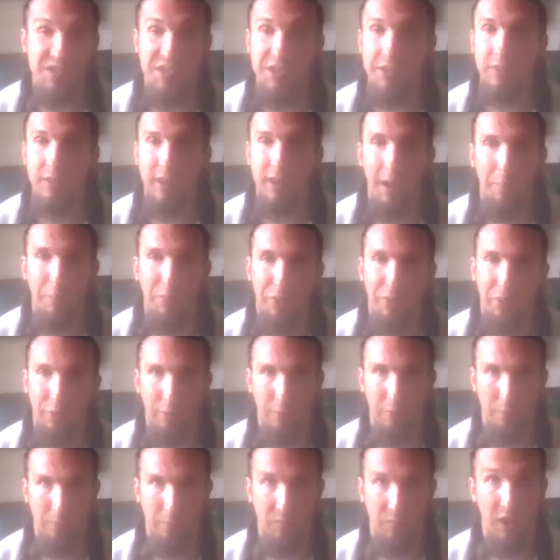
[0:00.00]
the depth
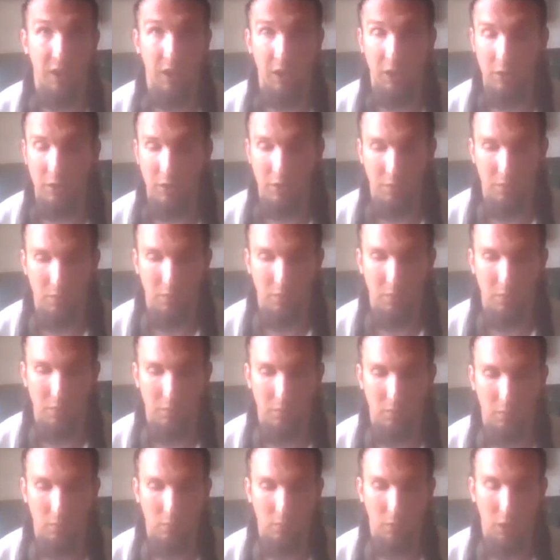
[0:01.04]
in
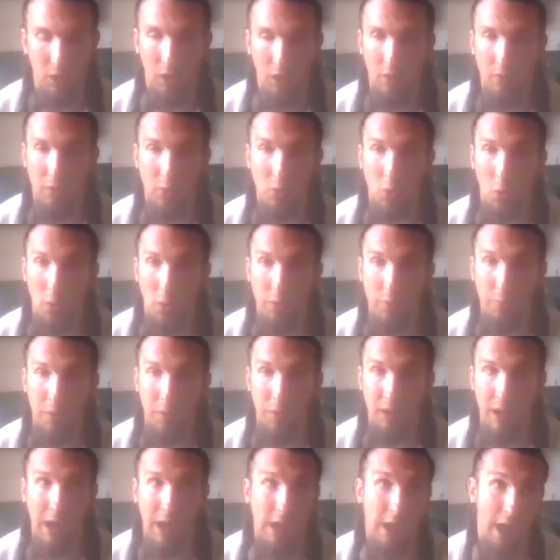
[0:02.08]
uh, the
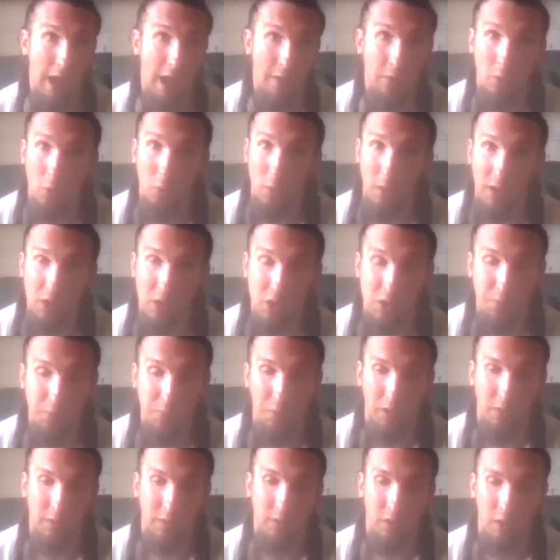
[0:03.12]
Northmen and, the Witch,
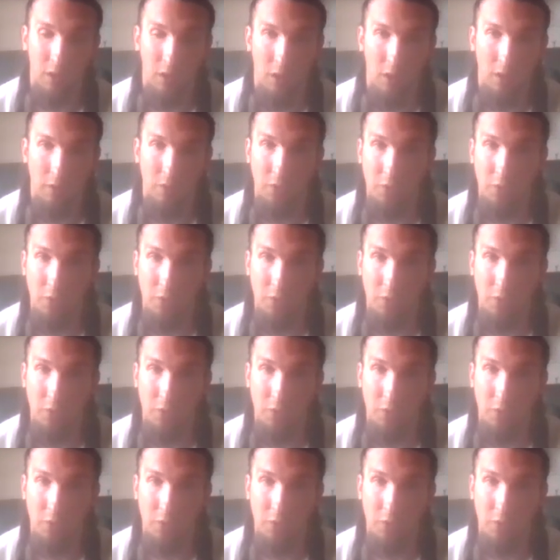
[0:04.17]
but uh, the